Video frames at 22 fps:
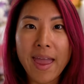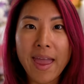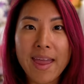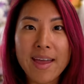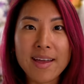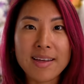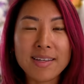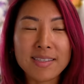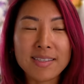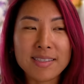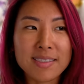
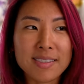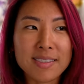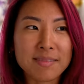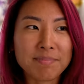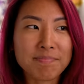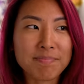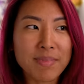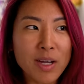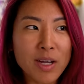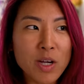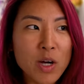And
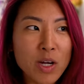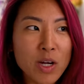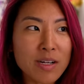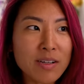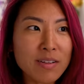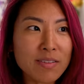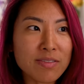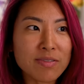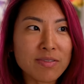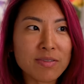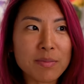I could
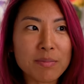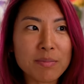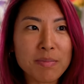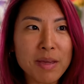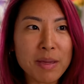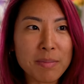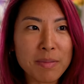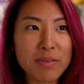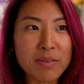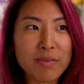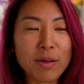have
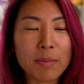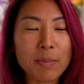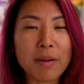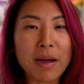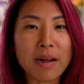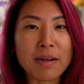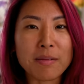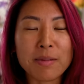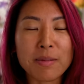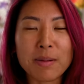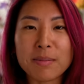maybe felt
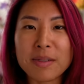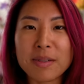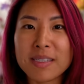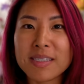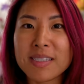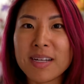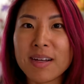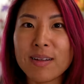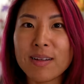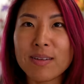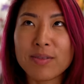bad about
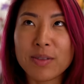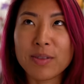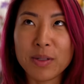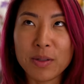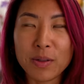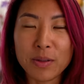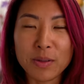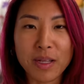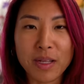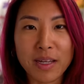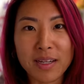myself, you
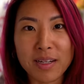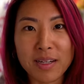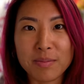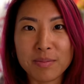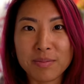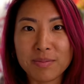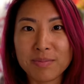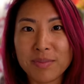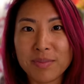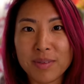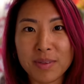know, like
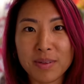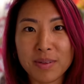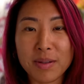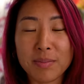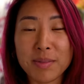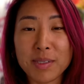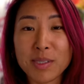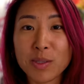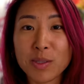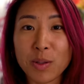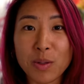I'm
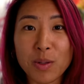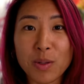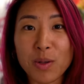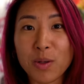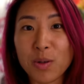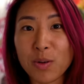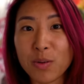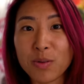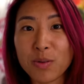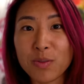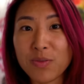a
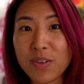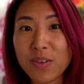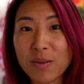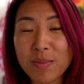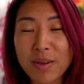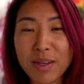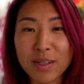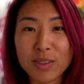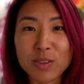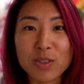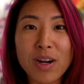solo
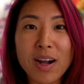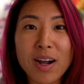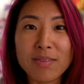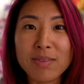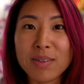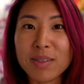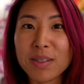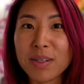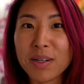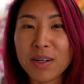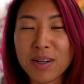female
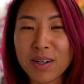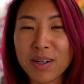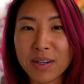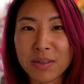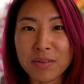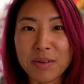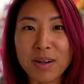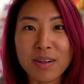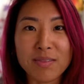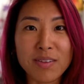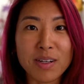traveler, I
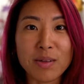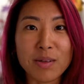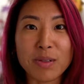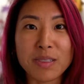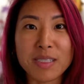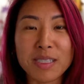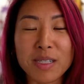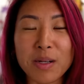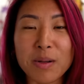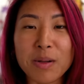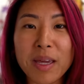don't have anyone
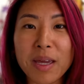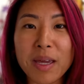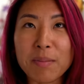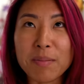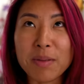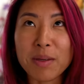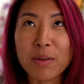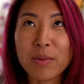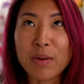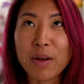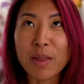to go
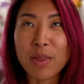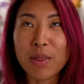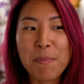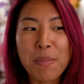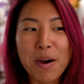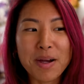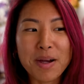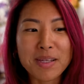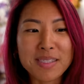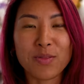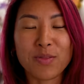camping with.
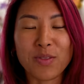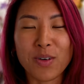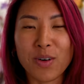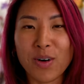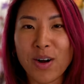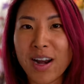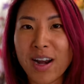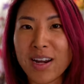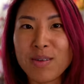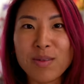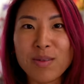But for
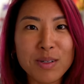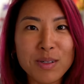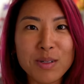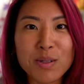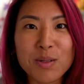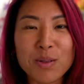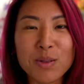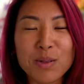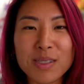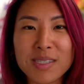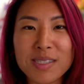anyone
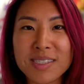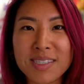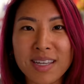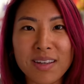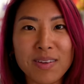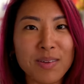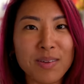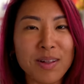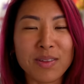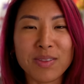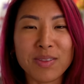who is
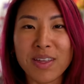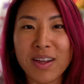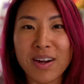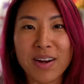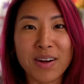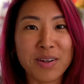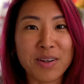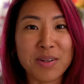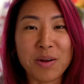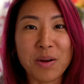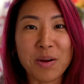single out
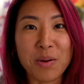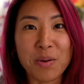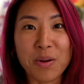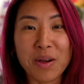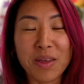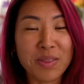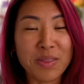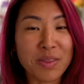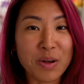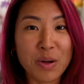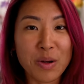there, you know,
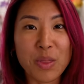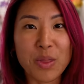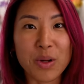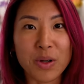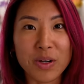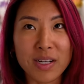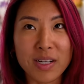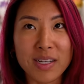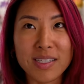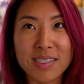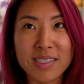in their
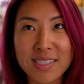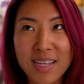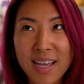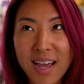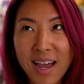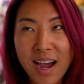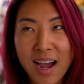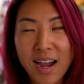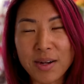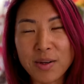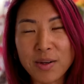30s,
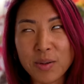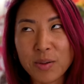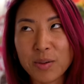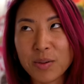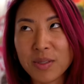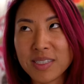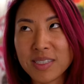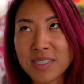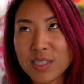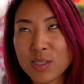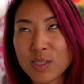I know
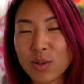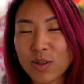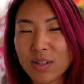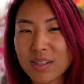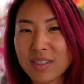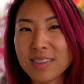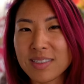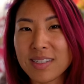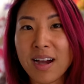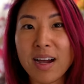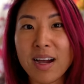this is sort of
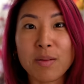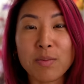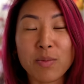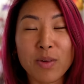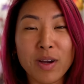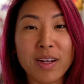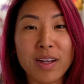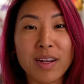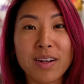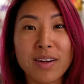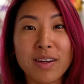the time
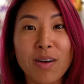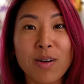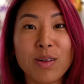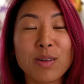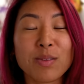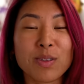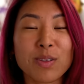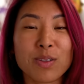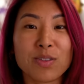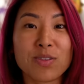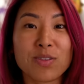when all
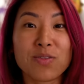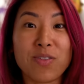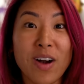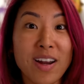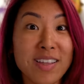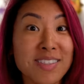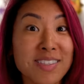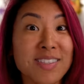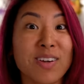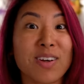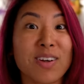of your
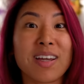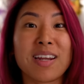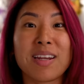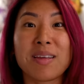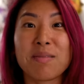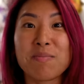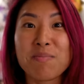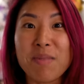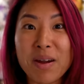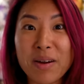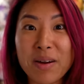friends start
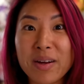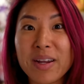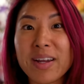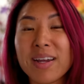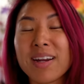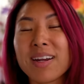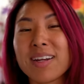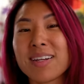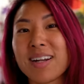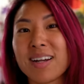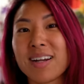getting
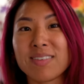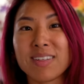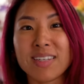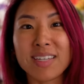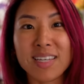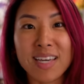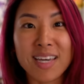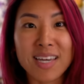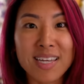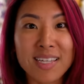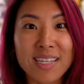married and having
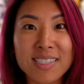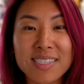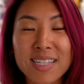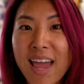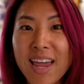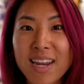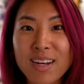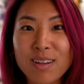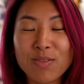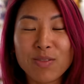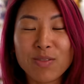kids.
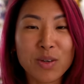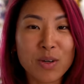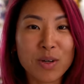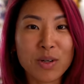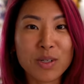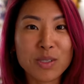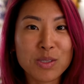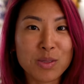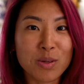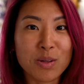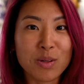And if
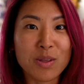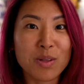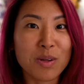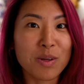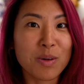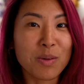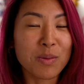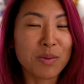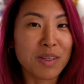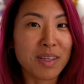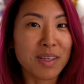you're sort of the
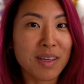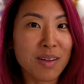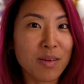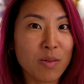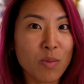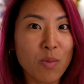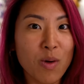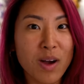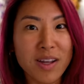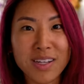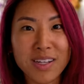only
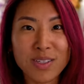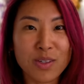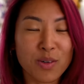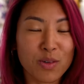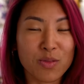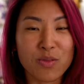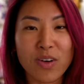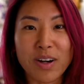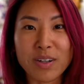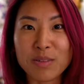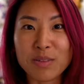one in your
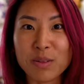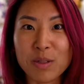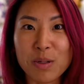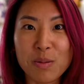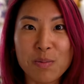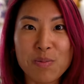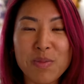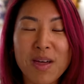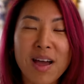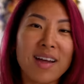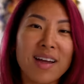friend
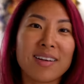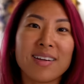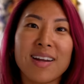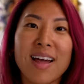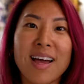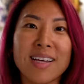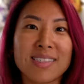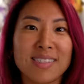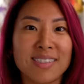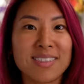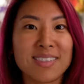group that
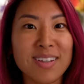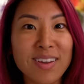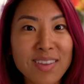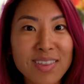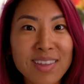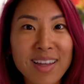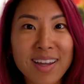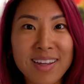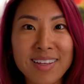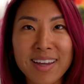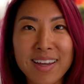hasn't done
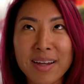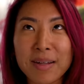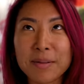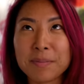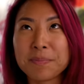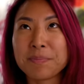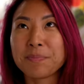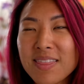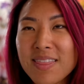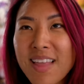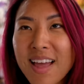that yet,
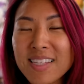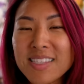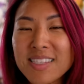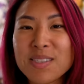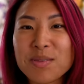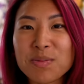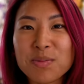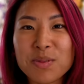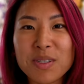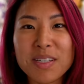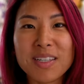let's
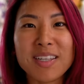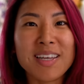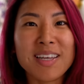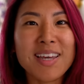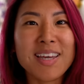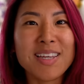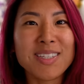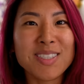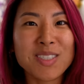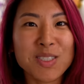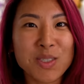really
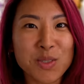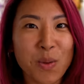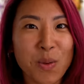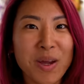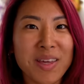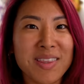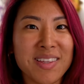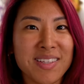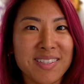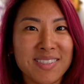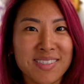
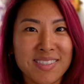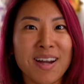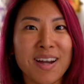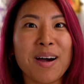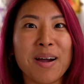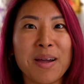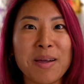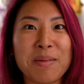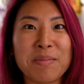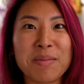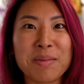enjoy this
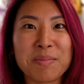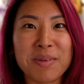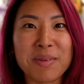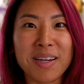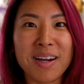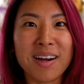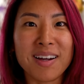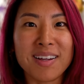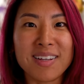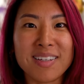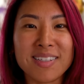time,
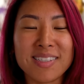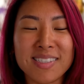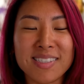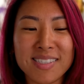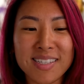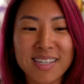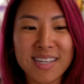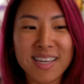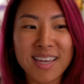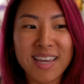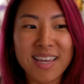because
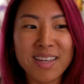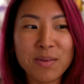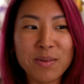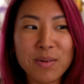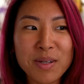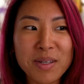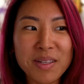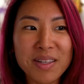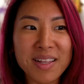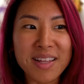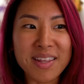it
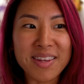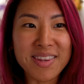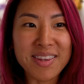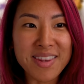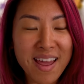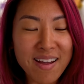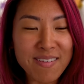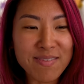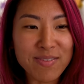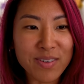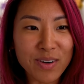will
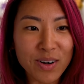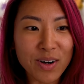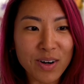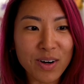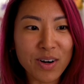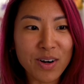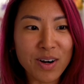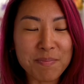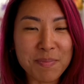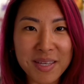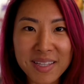
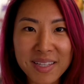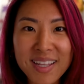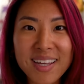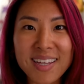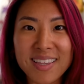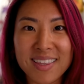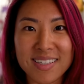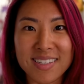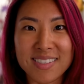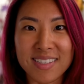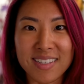never be
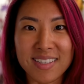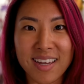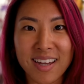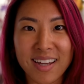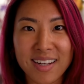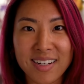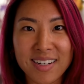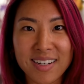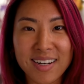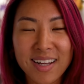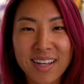like this
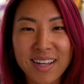again,